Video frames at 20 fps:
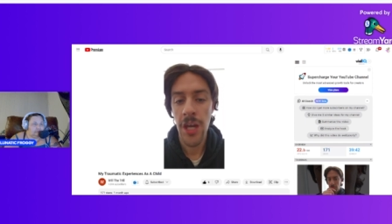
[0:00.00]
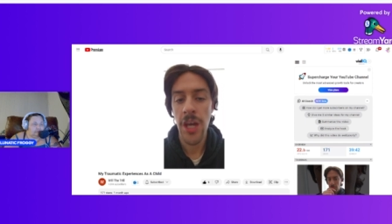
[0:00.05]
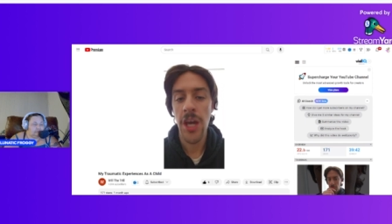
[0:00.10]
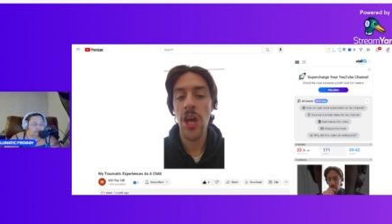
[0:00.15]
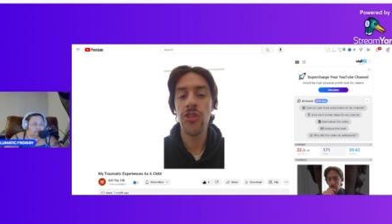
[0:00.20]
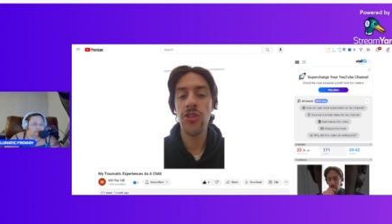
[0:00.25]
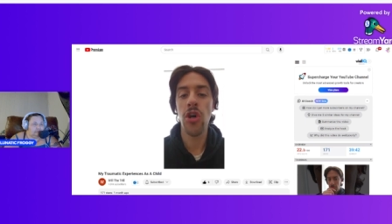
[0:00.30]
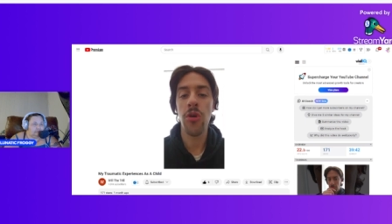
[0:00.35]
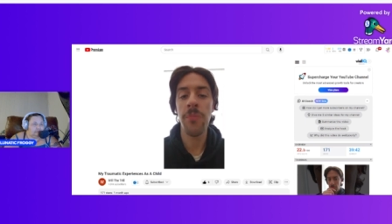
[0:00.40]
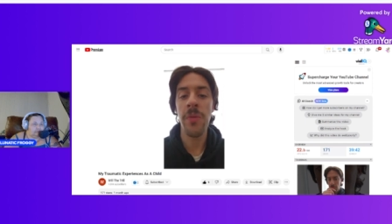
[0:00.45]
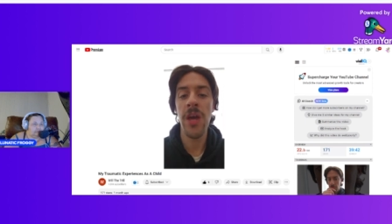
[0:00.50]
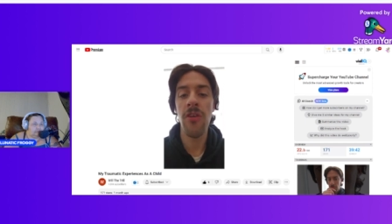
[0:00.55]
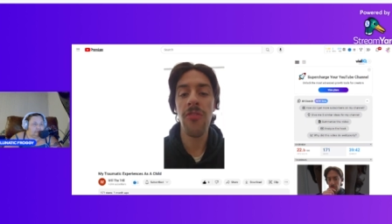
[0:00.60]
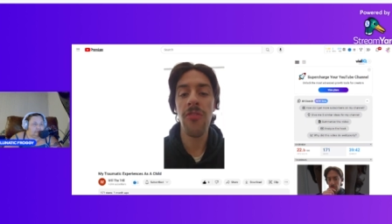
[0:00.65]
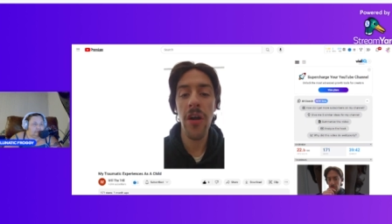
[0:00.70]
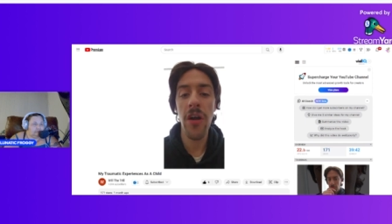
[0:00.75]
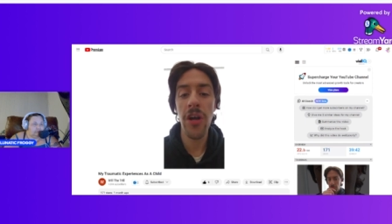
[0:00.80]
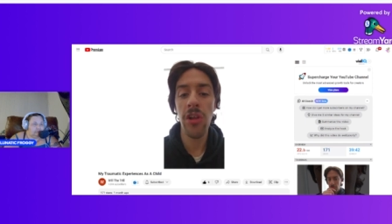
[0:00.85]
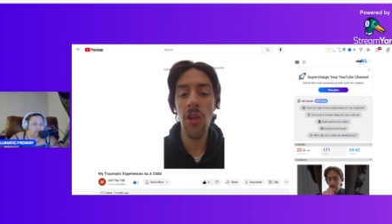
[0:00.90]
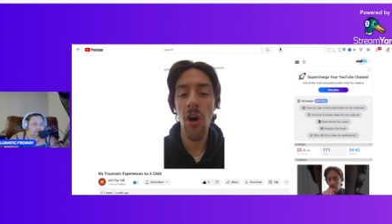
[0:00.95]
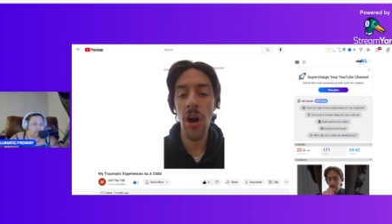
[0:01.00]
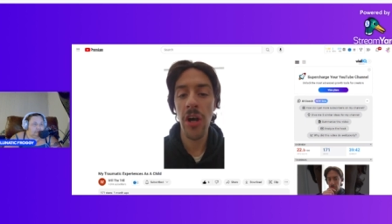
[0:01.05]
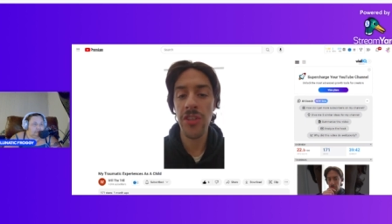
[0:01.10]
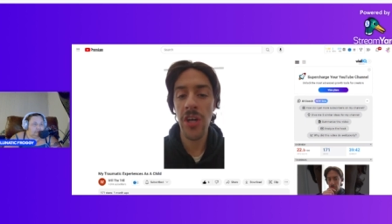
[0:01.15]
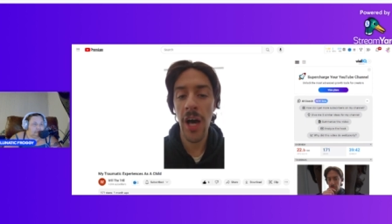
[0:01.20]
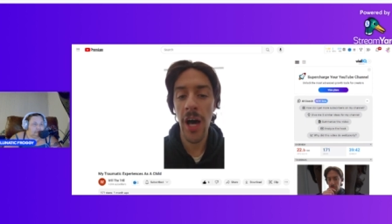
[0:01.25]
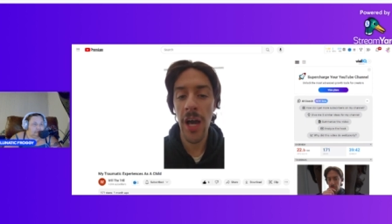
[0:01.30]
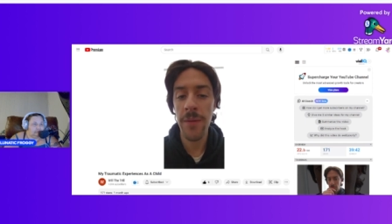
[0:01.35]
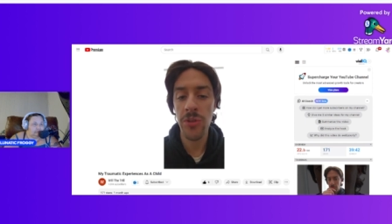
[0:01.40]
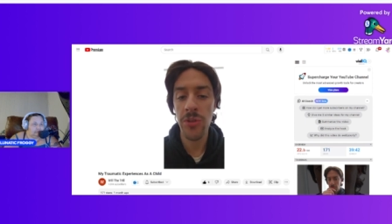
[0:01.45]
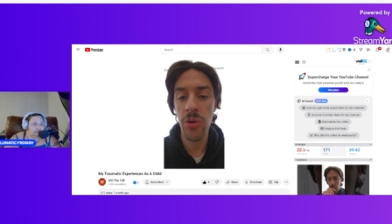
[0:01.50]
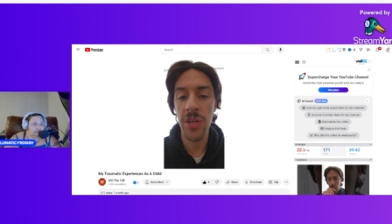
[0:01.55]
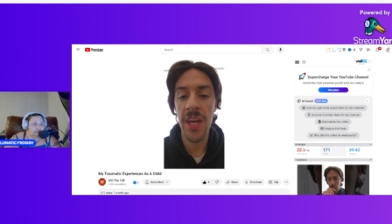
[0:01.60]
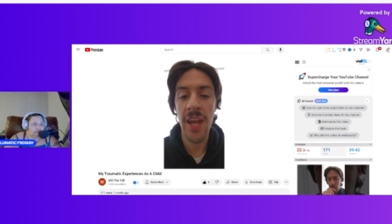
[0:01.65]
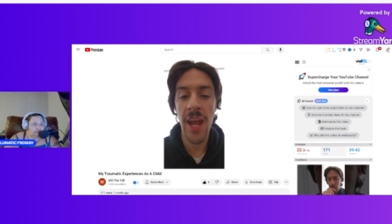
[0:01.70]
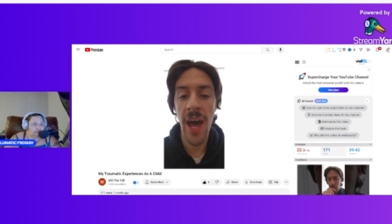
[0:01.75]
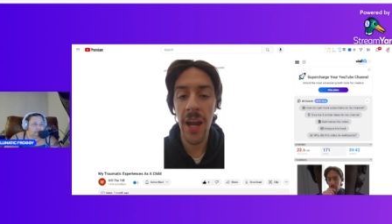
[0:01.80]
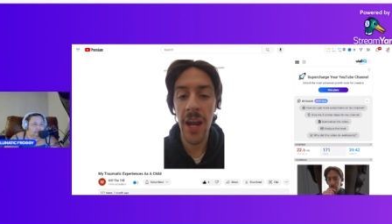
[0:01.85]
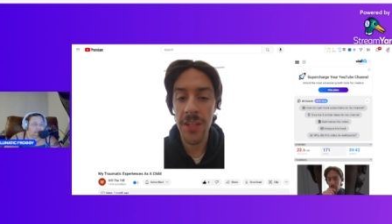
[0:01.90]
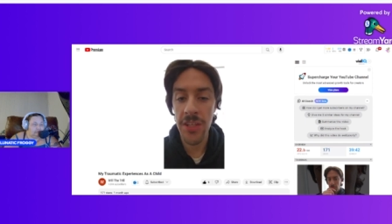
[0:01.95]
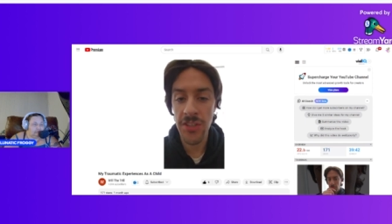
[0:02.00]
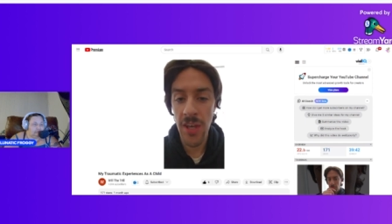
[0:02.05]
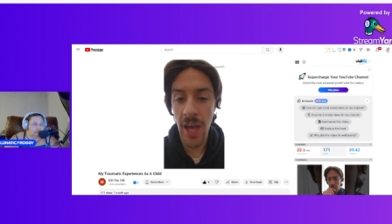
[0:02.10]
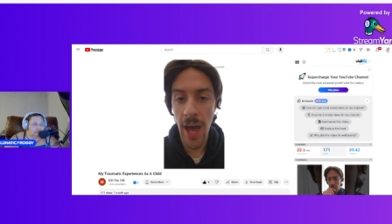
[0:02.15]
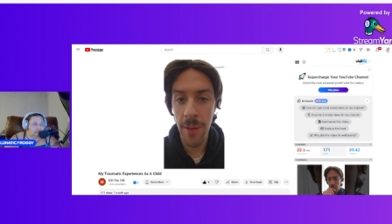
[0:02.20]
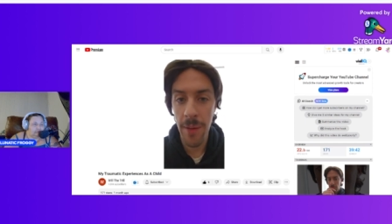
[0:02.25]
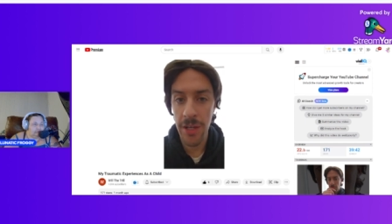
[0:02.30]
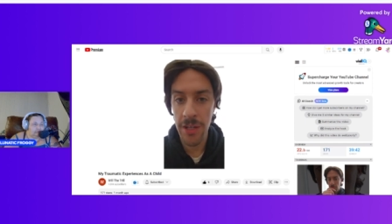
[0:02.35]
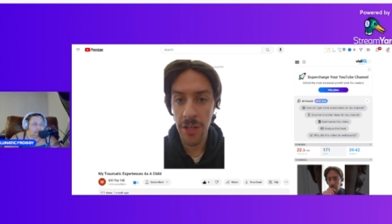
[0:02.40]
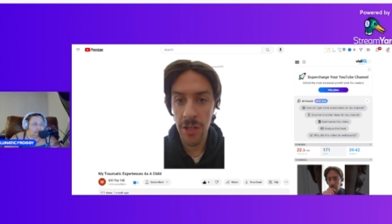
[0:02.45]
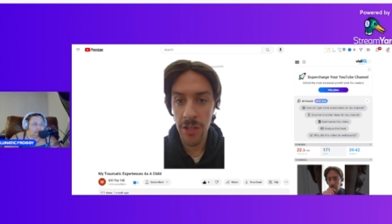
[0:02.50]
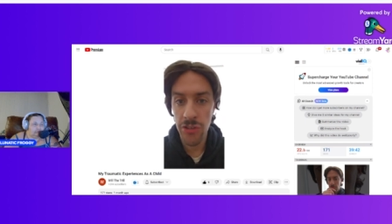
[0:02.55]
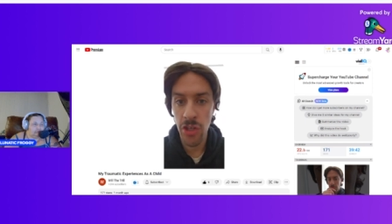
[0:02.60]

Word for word: It took me a very long time to get out of this habit,